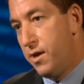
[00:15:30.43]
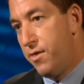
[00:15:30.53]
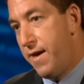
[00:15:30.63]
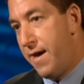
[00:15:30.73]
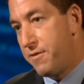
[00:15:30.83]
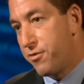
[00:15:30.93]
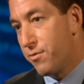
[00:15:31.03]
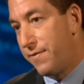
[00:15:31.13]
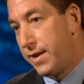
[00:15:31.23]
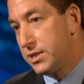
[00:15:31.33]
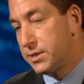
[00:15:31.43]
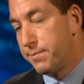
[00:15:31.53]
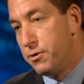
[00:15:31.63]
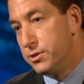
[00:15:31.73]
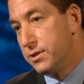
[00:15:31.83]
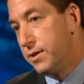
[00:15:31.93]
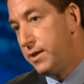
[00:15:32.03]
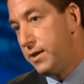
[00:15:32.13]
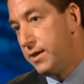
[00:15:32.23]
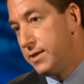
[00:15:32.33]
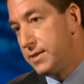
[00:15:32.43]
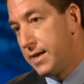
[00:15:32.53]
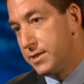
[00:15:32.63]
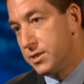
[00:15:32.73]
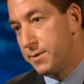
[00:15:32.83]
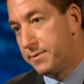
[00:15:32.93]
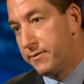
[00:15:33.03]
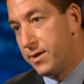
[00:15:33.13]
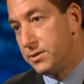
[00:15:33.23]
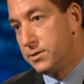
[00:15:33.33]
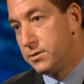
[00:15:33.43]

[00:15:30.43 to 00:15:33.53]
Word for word: than the threat that it's supposedly intended to prevent.